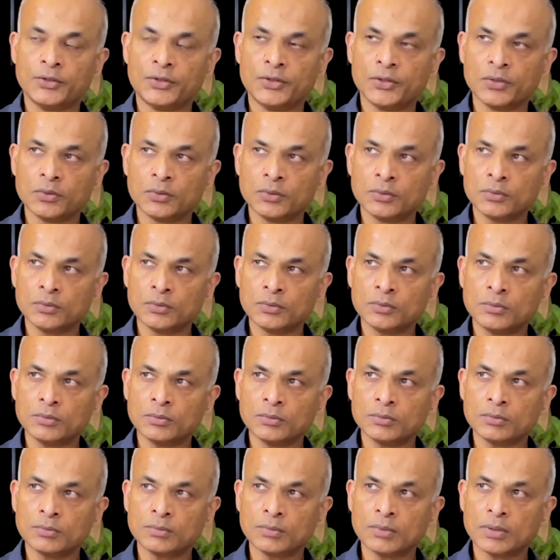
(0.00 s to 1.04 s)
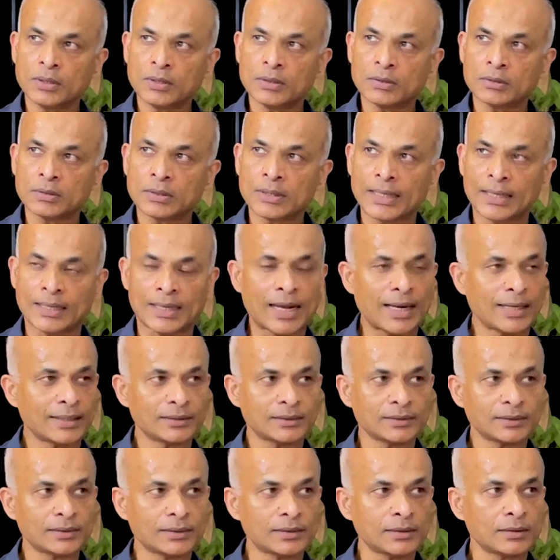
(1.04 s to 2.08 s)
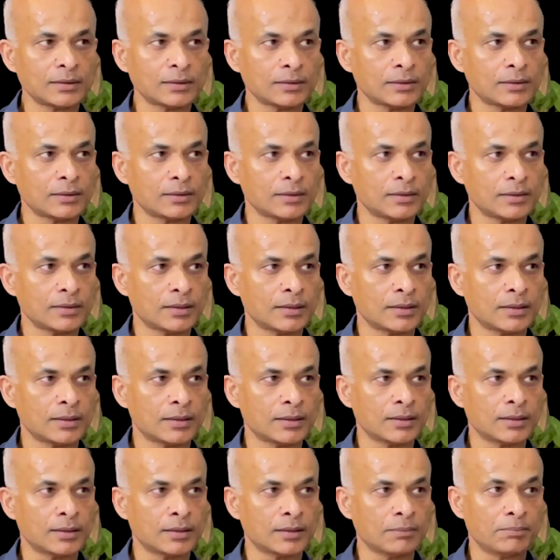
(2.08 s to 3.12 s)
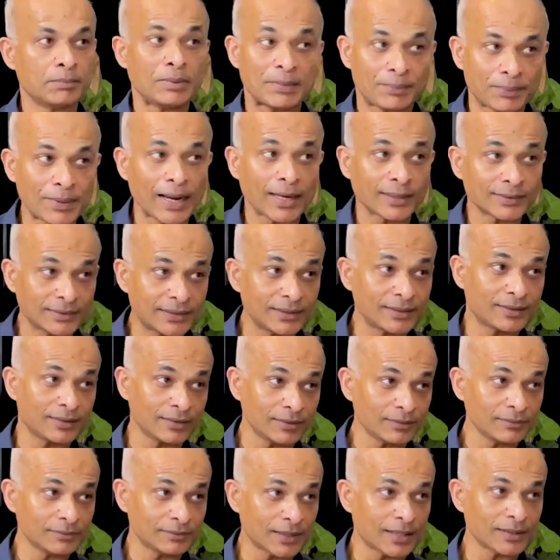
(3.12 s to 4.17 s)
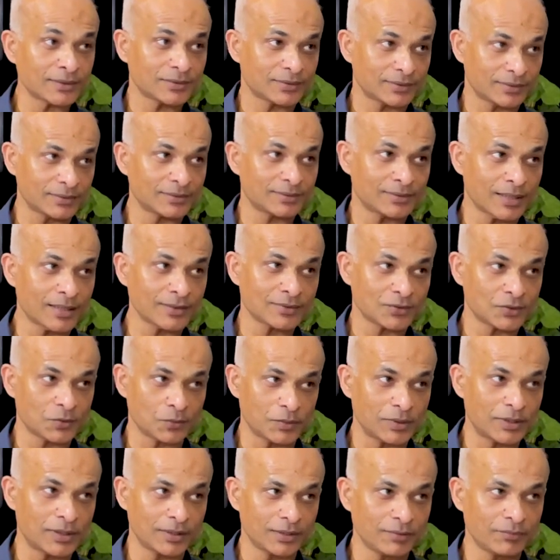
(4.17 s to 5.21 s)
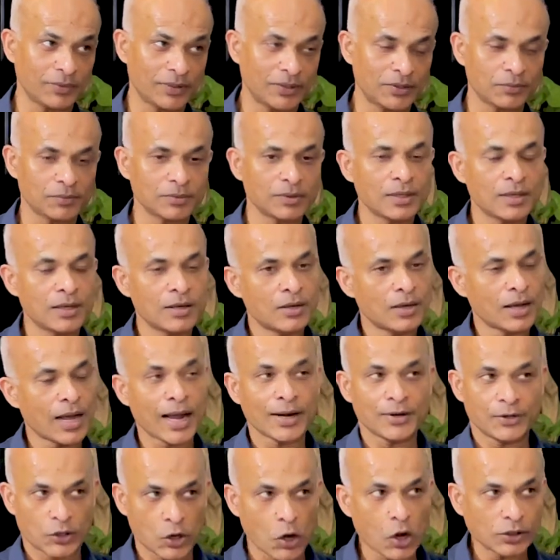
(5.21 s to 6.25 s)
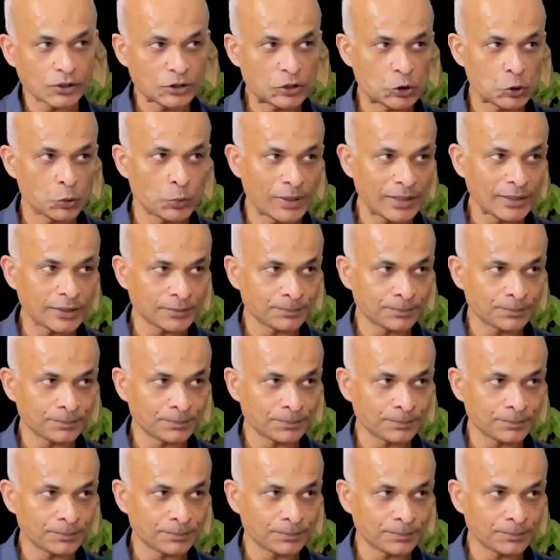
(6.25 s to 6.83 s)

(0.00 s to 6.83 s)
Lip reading: you can either be practical, that's the word, when you and not do